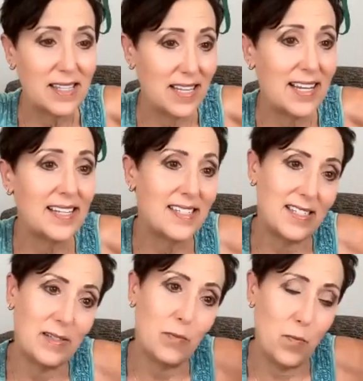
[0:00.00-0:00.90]
The thing is,
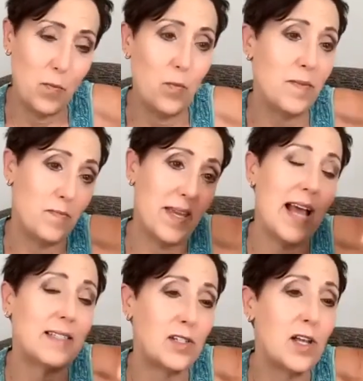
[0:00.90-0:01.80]
is
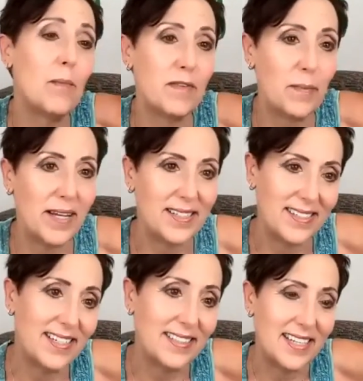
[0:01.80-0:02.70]
get some of them in
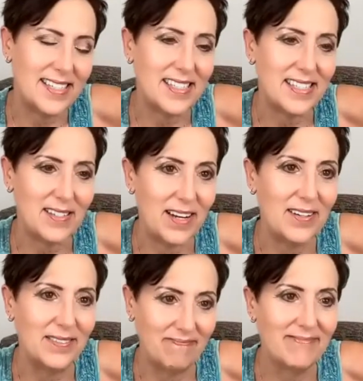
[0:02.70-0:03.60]
least, you
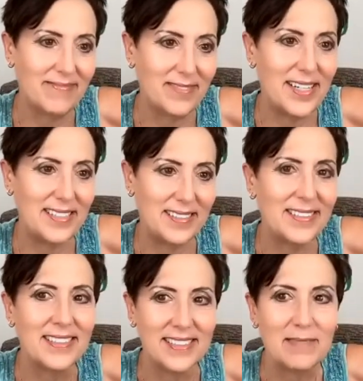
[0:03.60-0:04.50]
know, right?
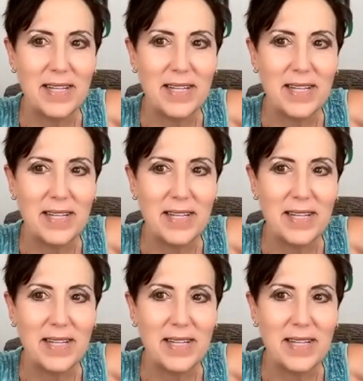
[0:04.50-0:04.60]
Yeah,